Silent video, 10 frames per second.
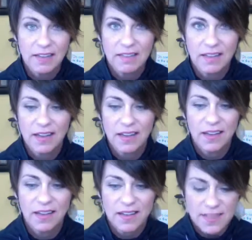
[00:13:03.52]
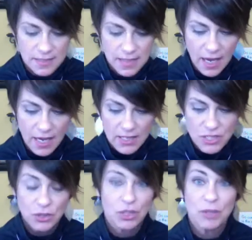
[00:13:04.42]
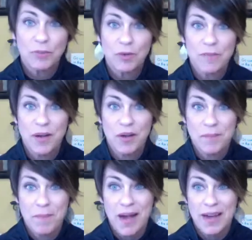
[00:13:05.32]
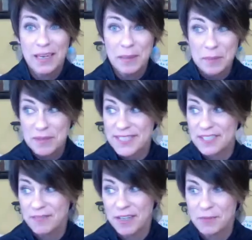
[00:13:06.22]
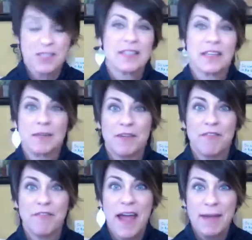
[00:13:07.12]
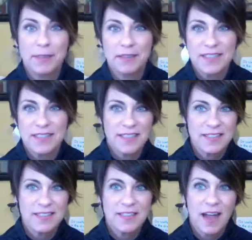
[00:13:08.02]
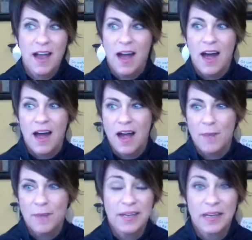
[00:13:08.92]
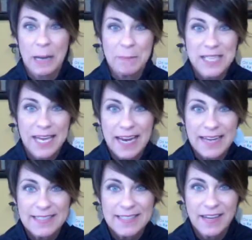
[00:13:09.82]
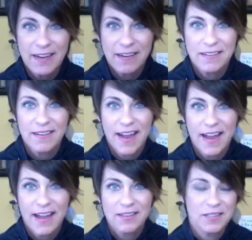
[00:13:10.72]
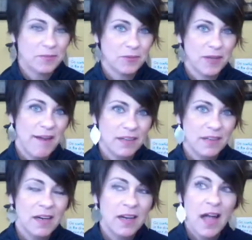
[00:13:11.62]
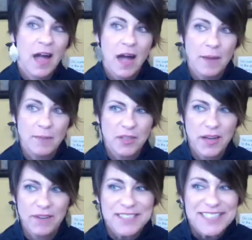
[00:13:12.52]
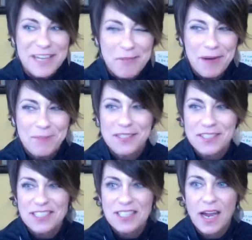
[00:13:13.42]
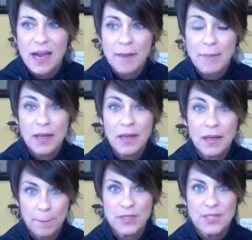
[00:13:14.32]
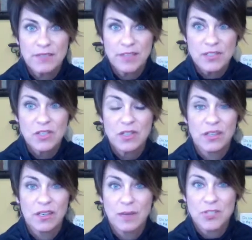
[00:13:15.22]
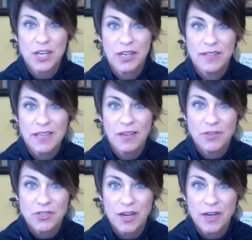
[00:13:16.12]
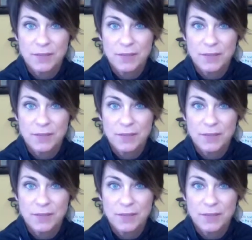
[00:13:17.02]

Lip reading: is to learn more about my in-person event, which is going to be fabulous. It's in a couple days here at wherever. You don't have to say where, but just say I'm in-person event, so you can come check these out and try them yourself.